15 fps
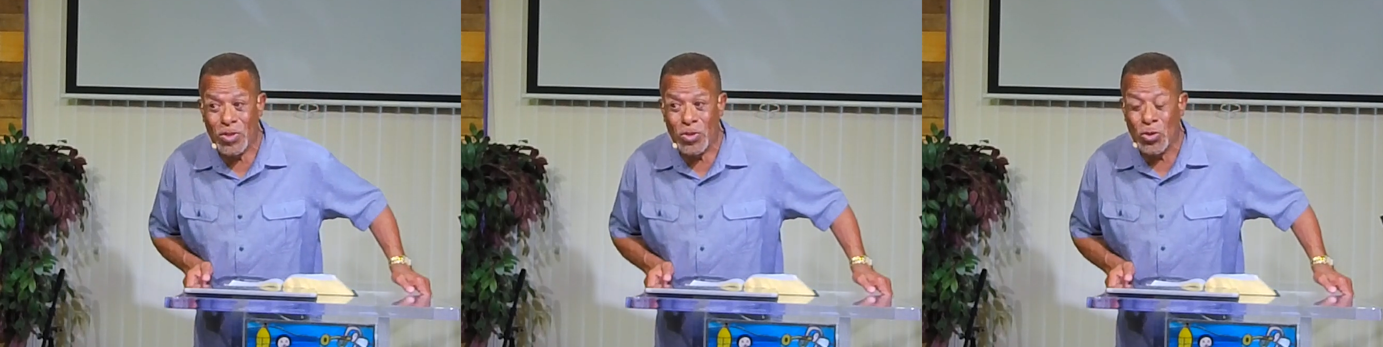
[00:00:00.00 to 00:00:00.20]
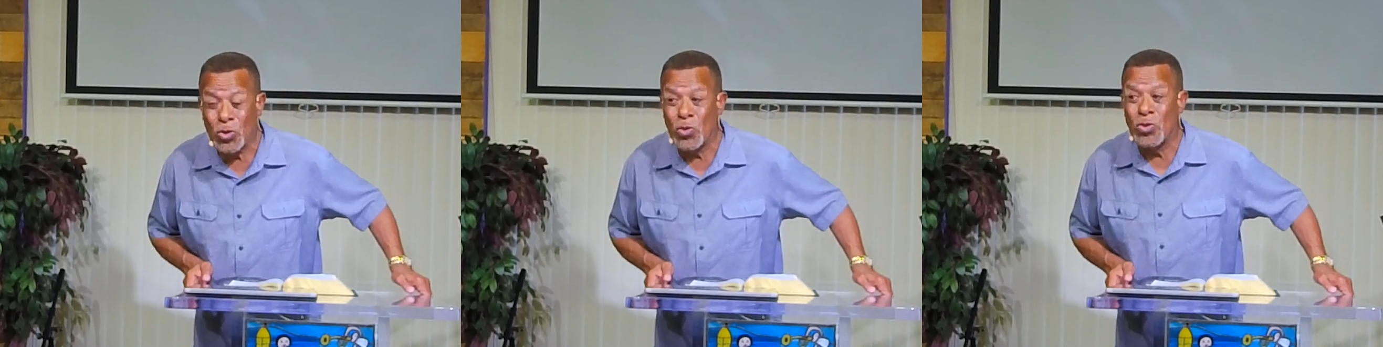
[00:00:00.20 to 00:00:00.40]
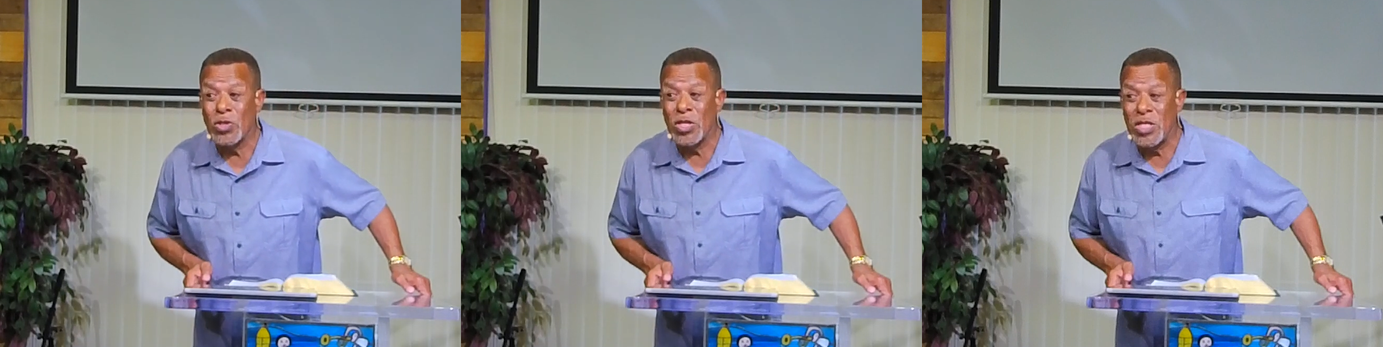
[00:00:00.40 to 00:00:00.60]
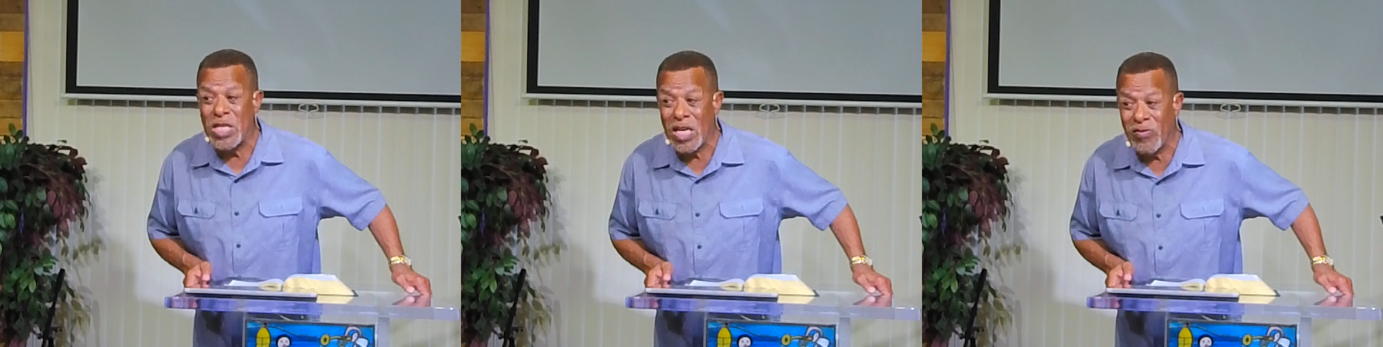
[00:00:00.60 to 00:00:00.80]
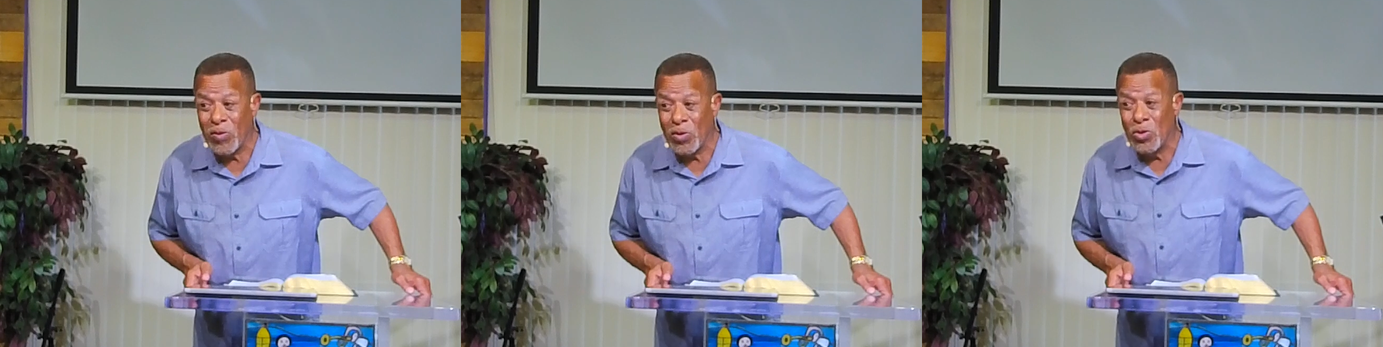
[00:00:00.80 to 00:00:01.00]
As soon as the
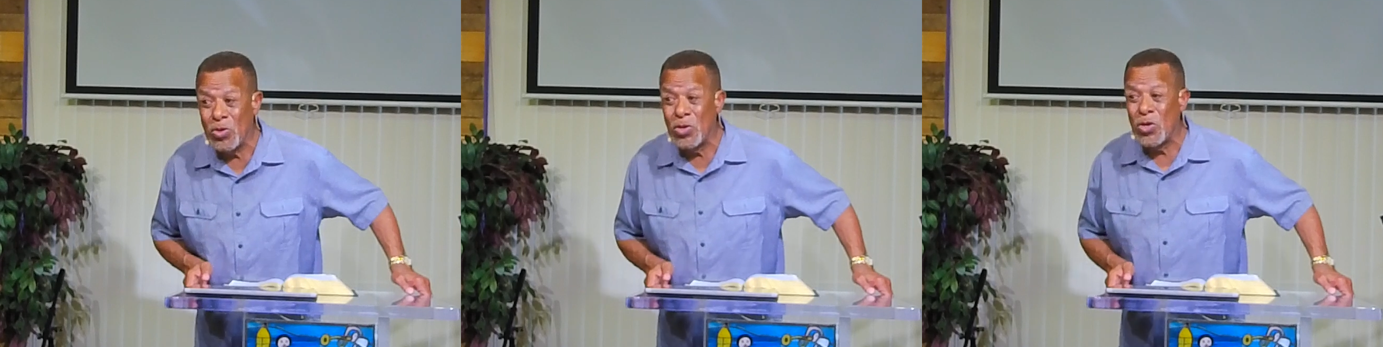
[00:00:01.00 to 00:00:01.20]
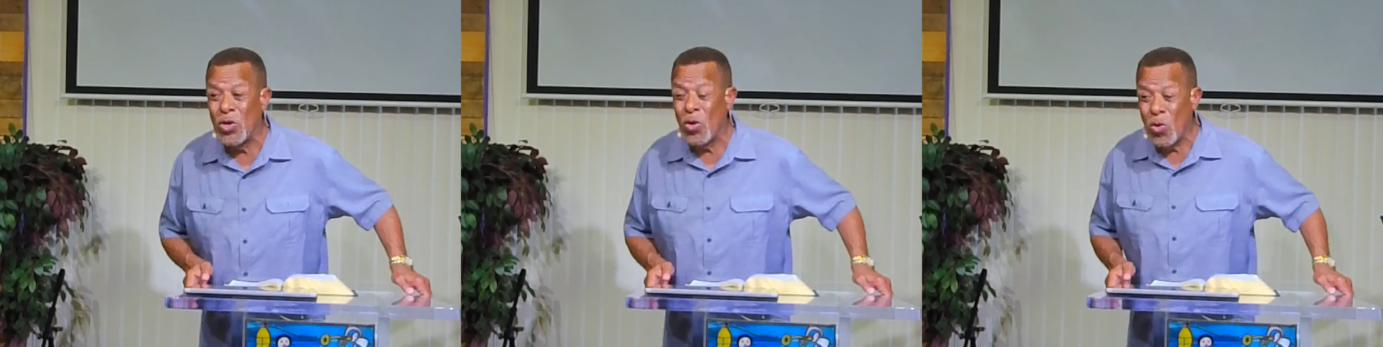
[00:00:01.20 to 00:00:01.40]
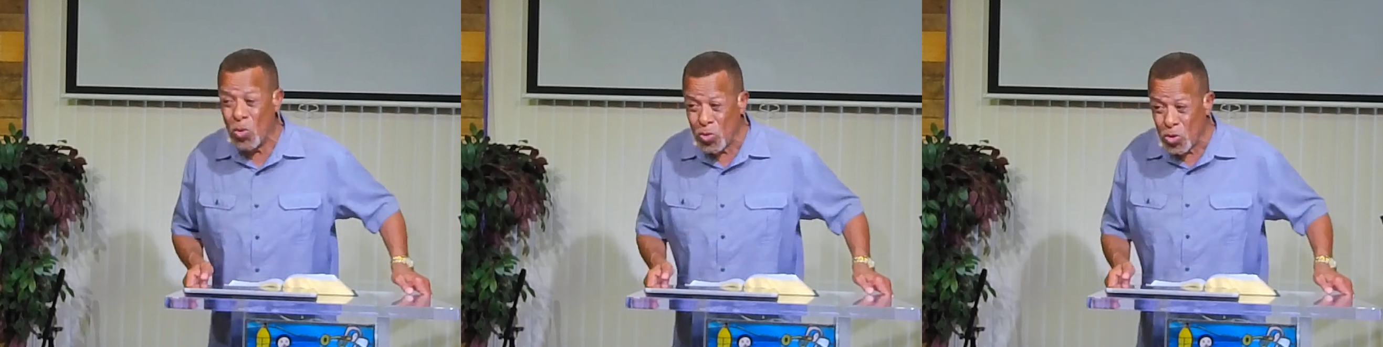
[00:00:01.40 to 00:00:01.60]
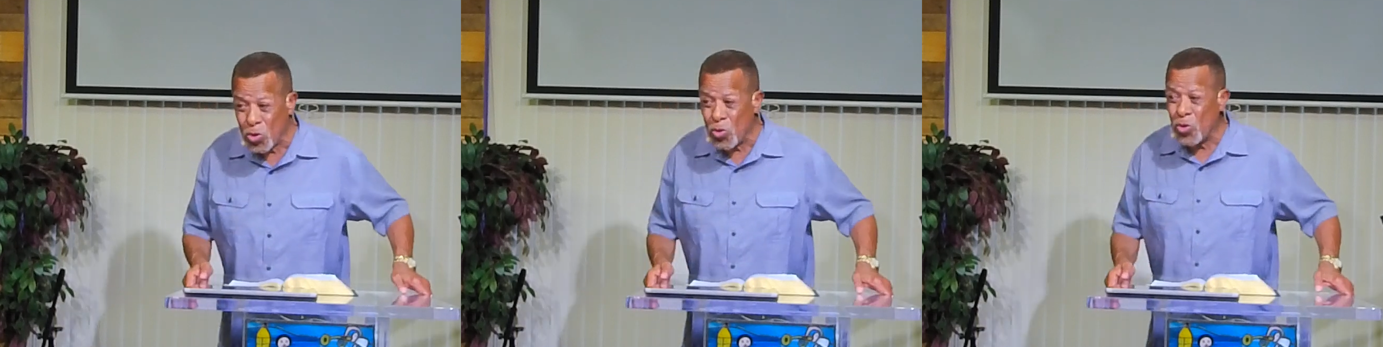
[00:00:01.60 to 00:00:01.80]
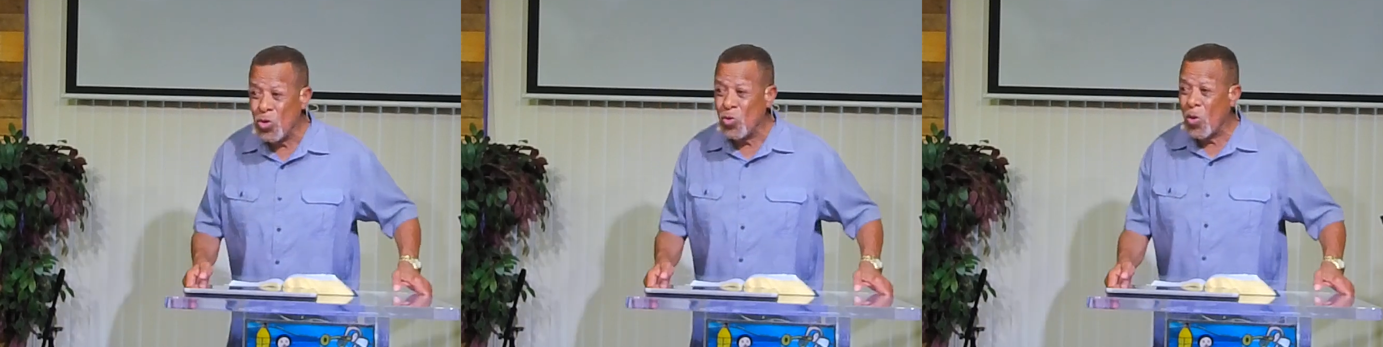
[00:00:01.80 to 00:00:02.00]
devil knows who
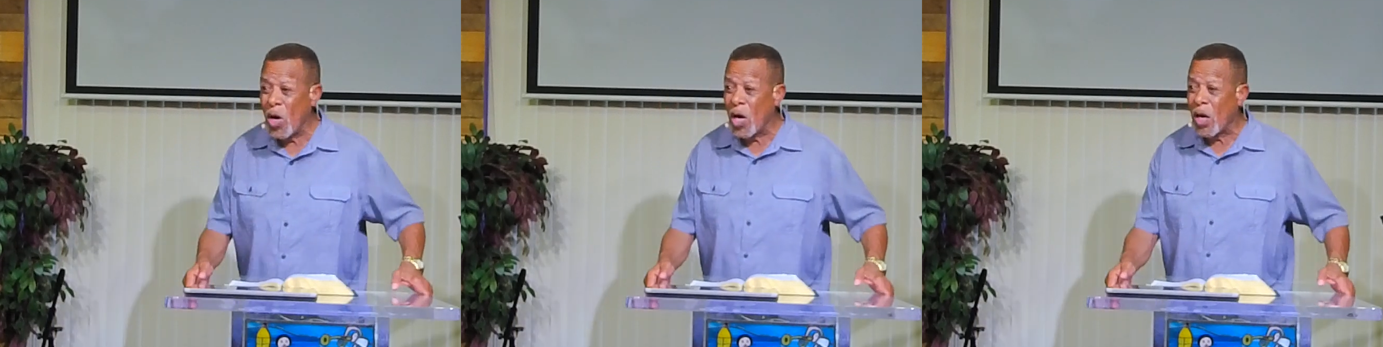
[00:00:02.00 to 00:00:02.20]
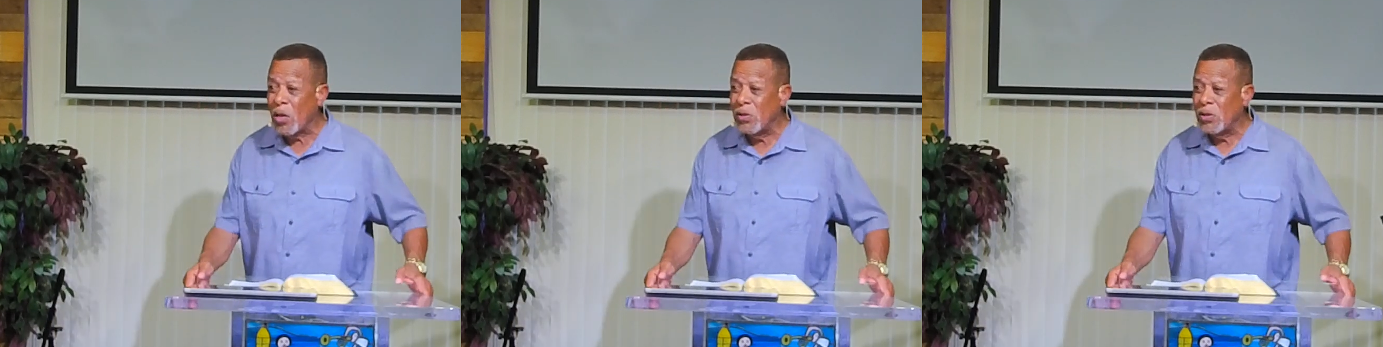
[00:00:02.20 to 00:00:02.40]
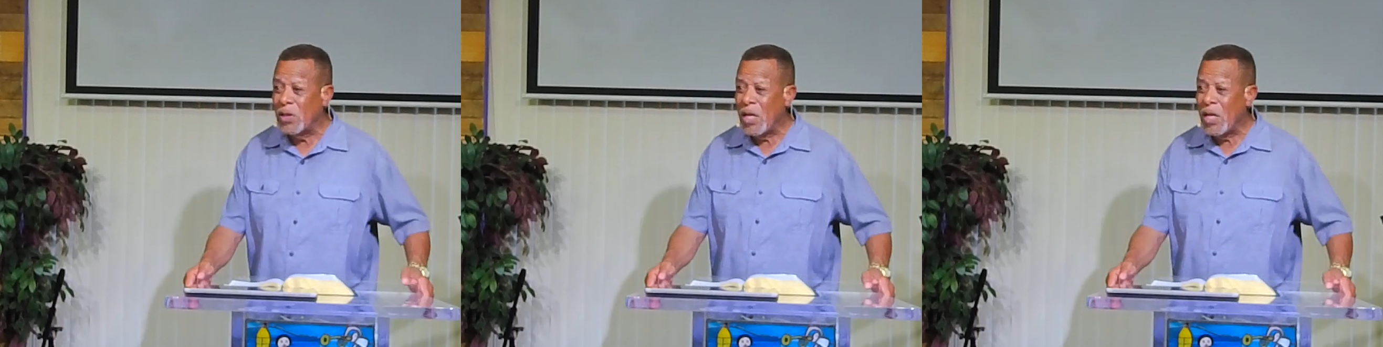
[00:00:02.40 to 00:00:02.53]
you are,